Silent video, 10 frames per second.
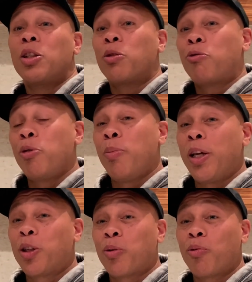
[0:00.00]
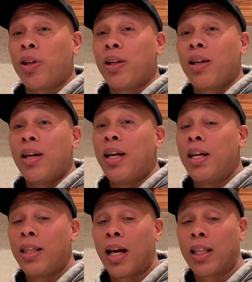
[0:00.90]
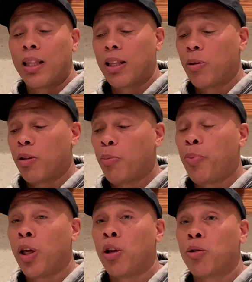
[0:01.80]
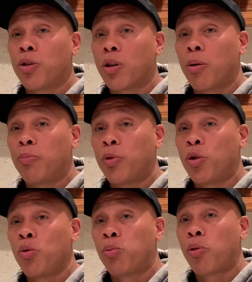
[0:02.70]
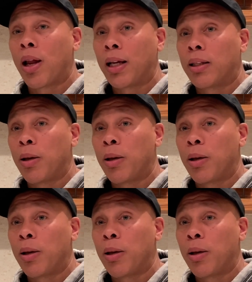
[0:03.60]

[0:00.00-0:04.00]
to Freemasonry, in that the pillars of 2 pride,